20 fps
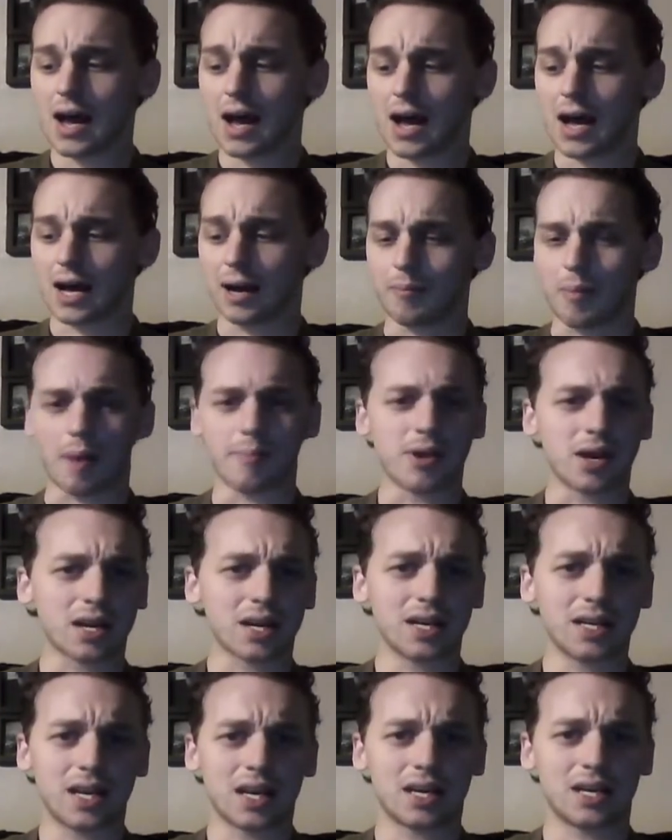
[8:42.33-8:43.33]
I'm not
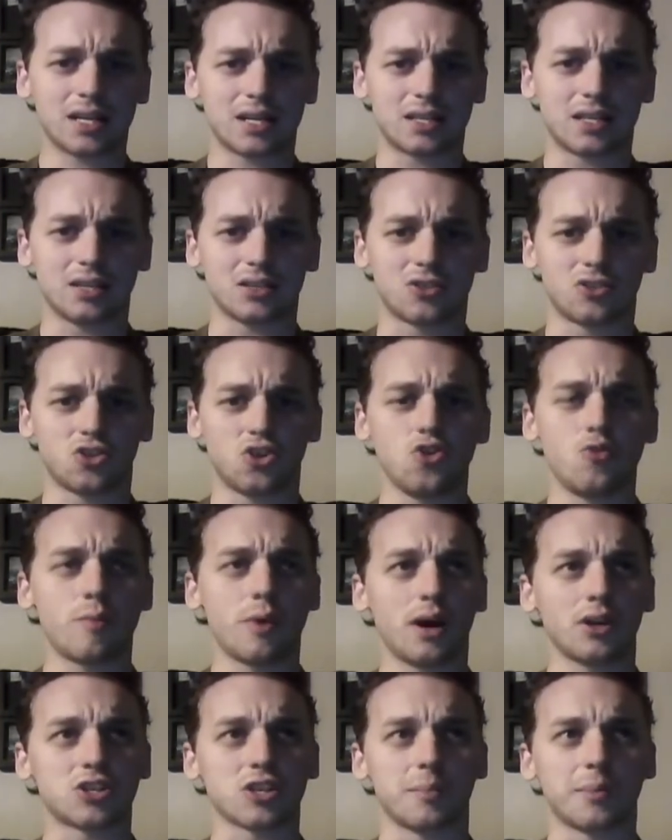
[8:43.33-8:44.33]
going to get into this too
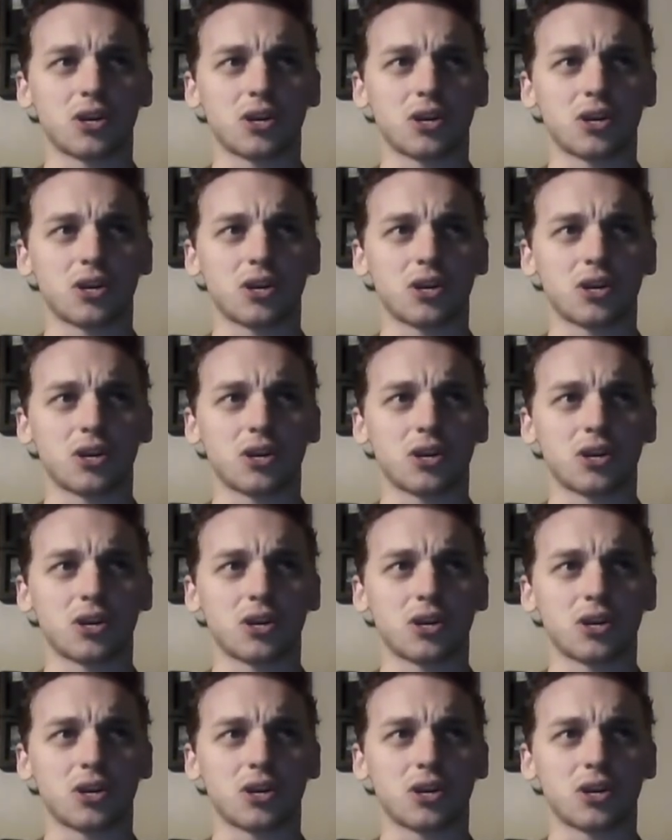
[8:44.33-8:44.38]
much.